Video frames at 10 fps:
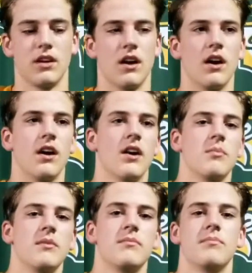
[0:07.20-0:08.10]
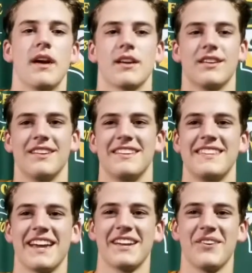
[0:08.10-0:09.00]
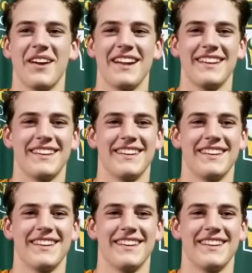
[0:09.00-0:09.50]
I'd be back in second grade.